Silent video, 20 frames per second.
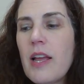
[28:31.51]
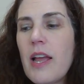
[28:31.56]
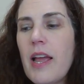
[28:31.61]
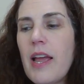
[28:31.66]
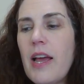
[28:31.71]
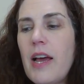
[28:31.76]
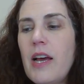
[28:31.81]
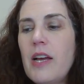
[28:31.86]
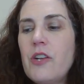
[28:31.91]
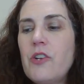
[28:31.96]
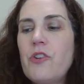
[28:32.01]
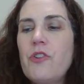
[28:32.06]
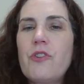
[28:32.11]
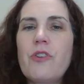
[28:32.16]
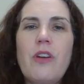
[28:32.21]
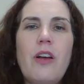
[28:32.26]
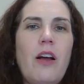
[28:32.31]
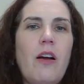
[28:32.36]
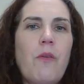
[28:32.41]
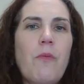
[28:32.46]

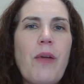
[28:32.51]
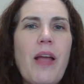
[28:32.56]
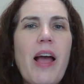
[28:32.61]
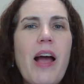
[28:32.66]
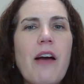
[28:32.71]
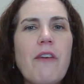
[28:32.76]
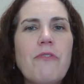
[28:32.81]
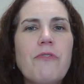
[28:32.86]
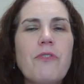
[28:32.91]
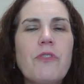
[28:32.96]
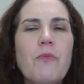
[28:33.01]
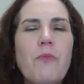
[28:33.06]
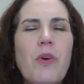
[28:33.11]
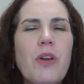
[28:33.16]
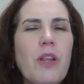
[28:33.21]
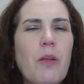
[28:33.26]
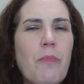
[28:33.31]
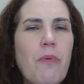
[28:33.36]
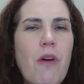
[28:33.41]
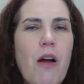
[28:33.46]
And one
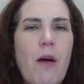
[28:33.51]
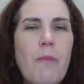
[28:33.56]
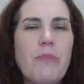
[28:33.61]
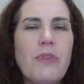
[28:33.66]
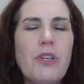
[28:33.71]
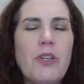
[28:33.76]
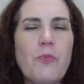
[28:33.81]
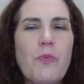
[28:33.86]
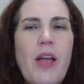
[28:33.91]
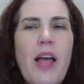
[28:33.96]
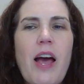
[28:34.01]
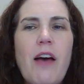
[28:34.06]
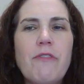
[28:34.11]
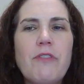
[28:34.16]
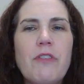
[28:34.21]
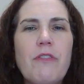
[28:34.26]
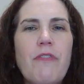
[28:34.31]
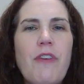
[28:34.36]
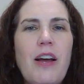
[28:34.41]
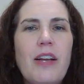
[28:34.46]
of the prompts is we have
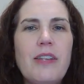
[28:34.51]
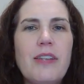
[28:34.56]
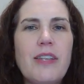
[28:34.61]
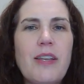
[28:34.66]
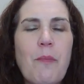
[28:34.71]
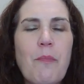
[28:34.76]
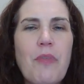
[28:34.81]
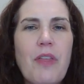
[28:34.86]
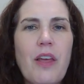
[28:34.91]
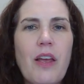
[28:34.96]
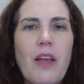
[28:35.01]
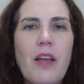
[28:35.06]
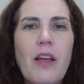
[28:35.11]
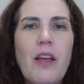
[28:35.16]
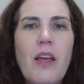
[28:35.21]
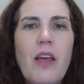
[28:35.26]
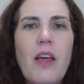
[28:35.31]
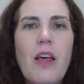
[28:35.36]
to find something